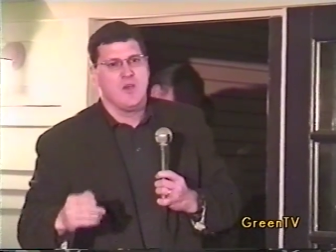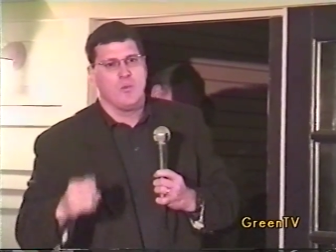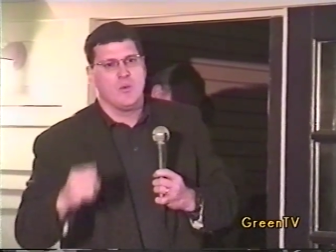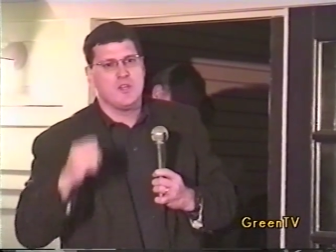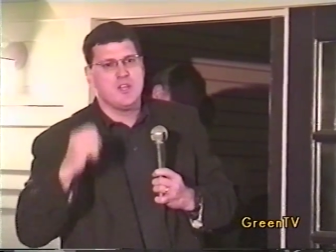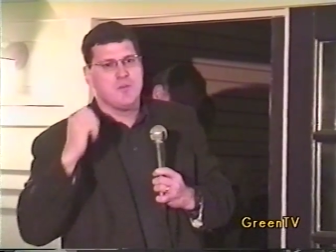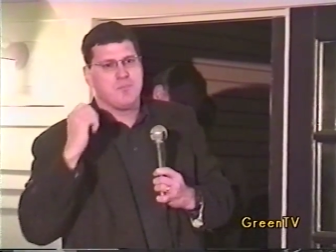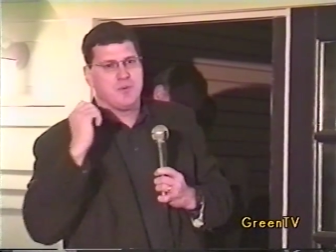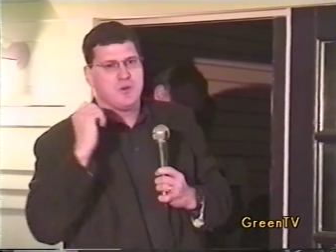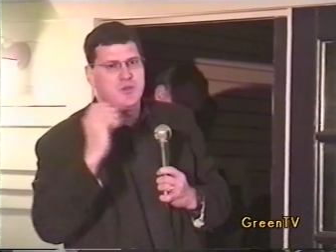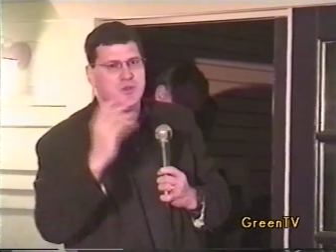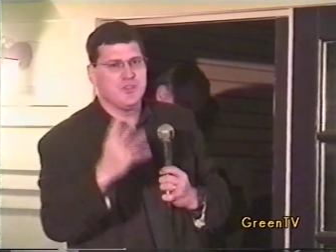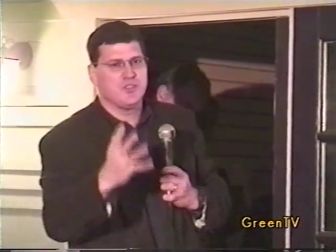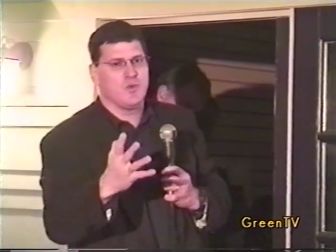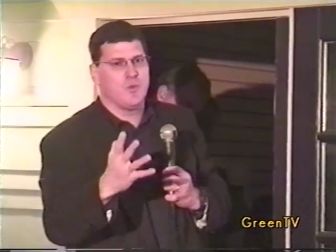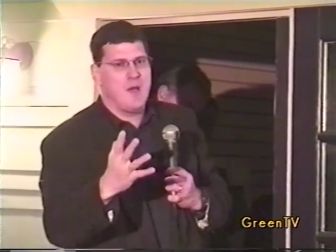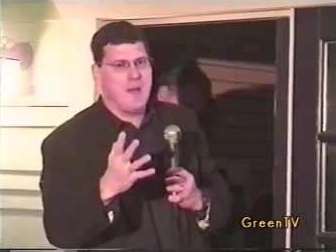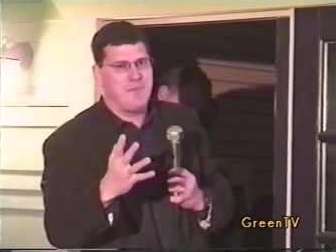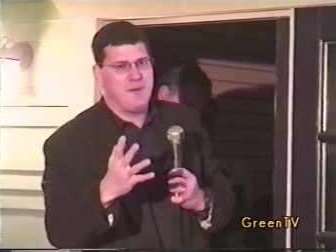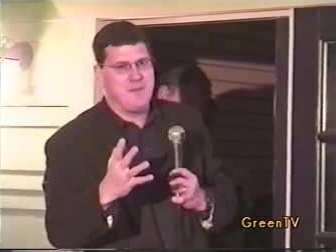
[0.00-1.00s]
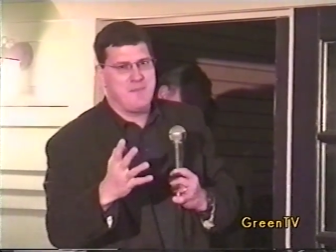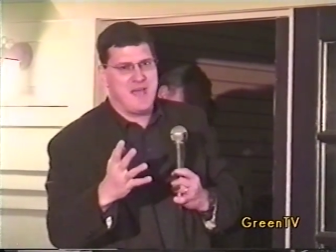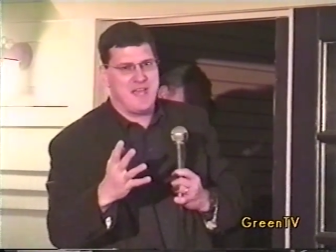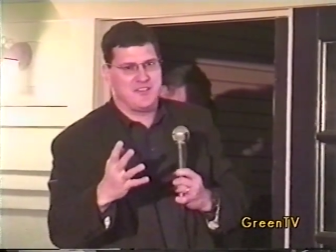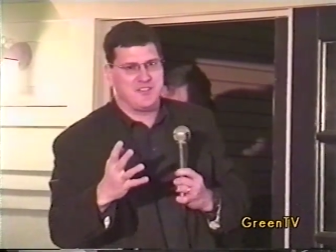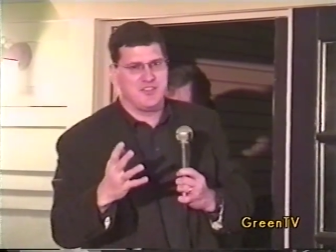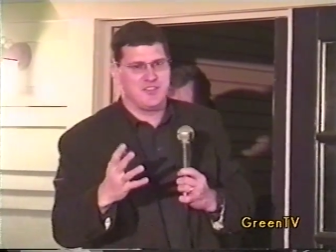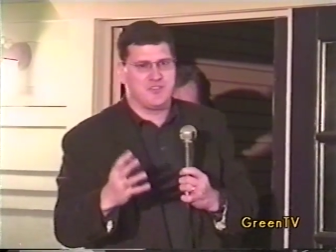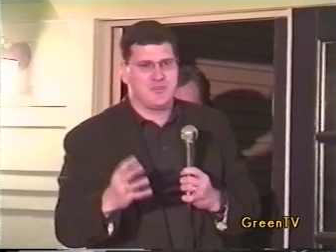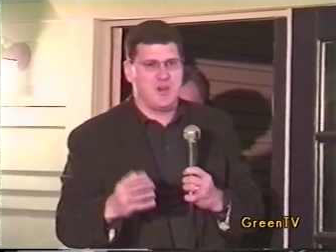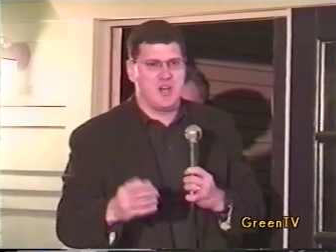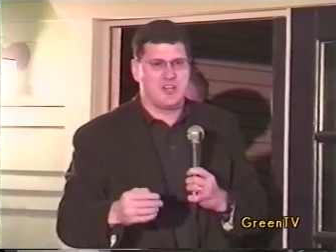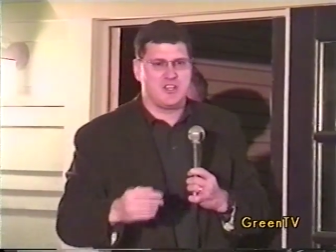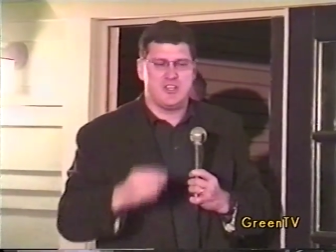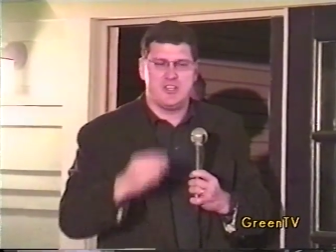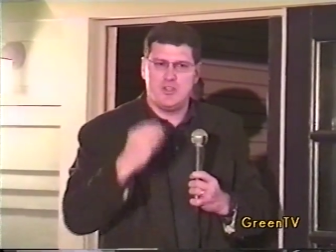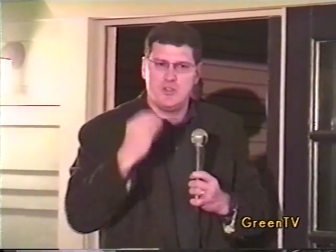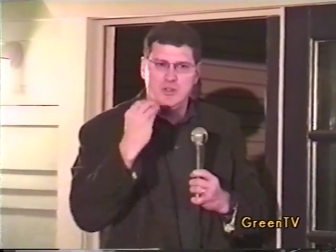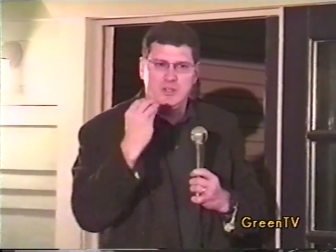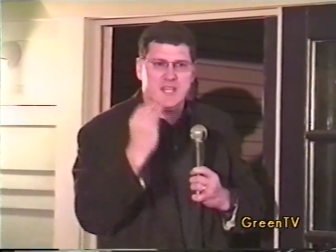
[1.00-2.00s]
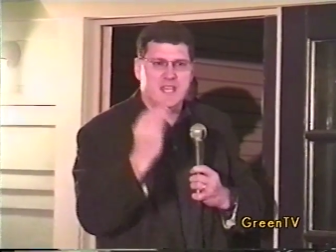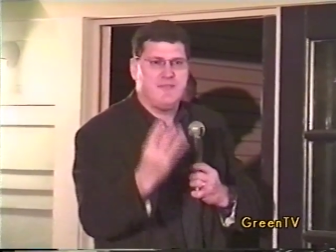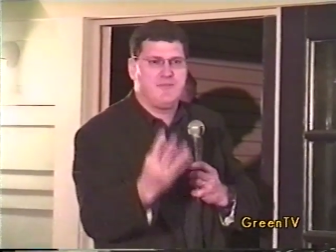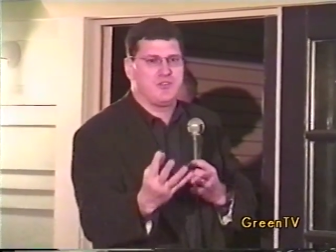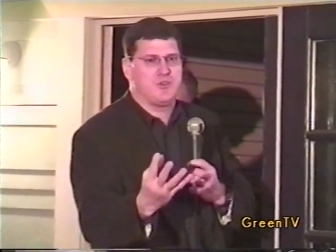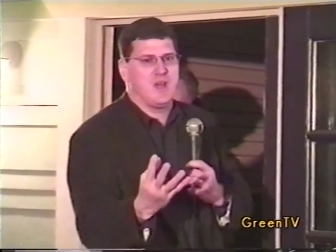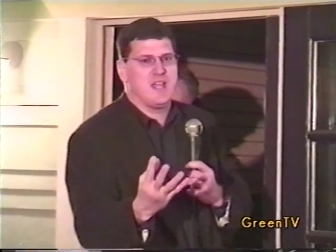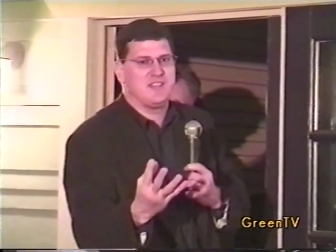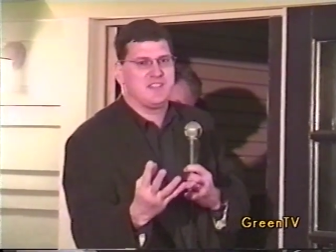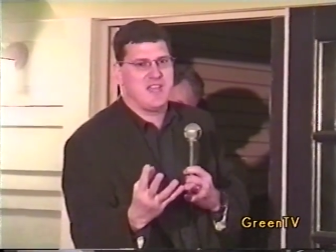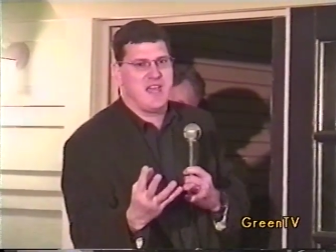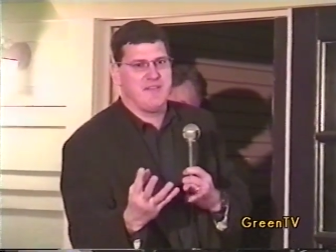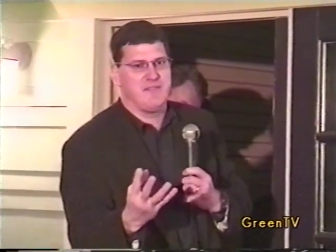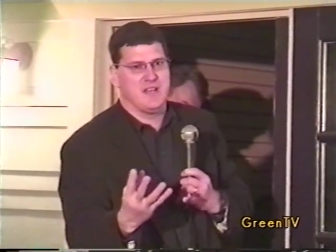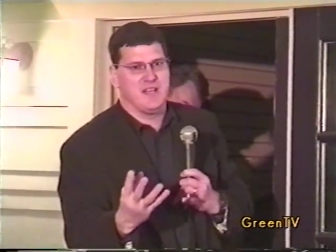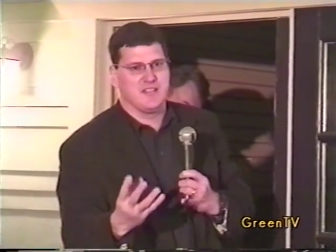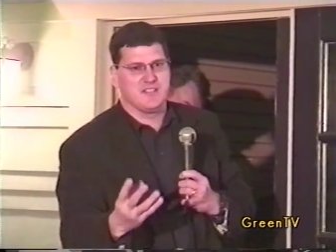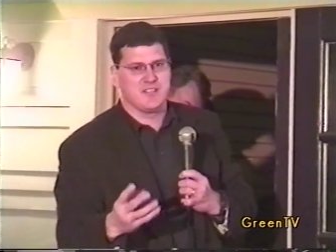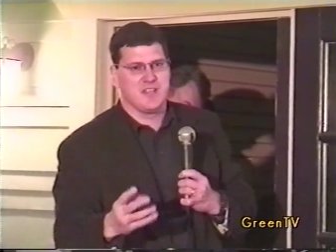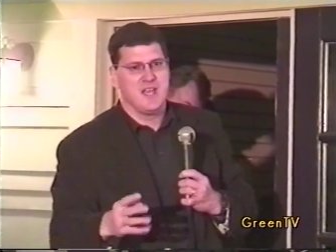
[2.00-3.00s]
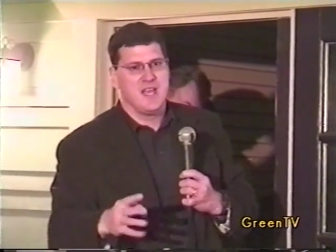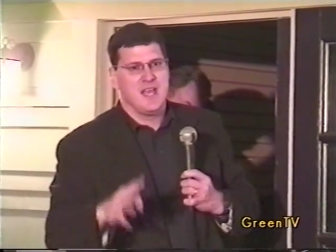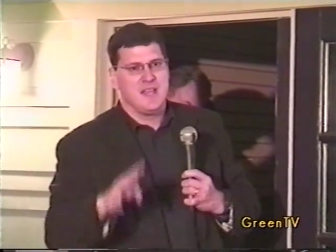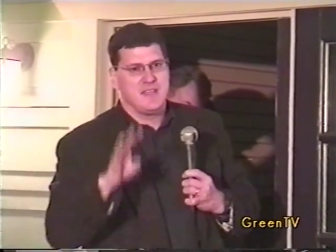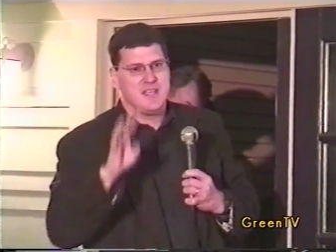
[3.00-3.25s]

When you produce a weapon of mass destruction, you leave trace evidence.